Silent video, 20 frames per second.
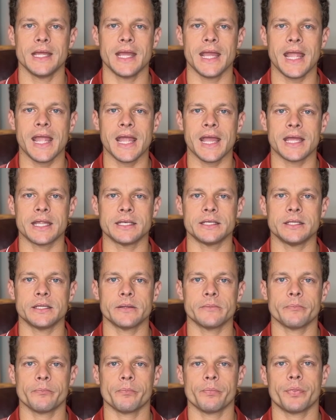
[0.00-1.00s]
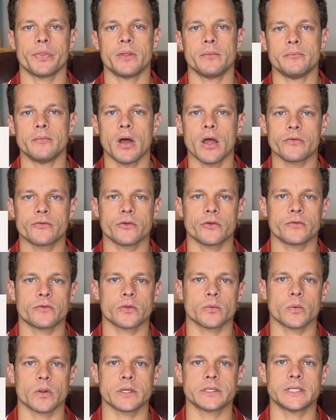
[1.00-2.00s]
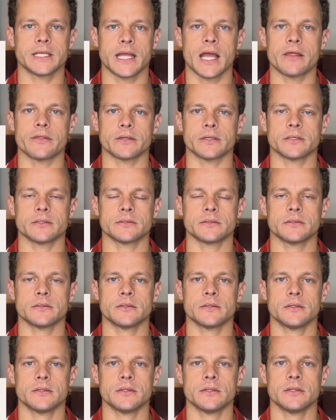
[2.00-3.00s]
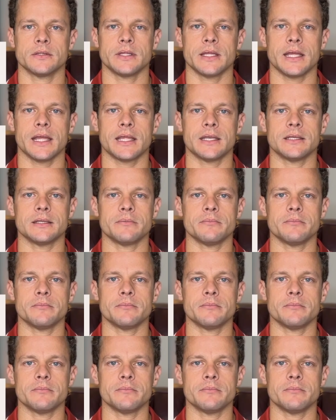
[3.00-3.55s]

and the muscles to work together. And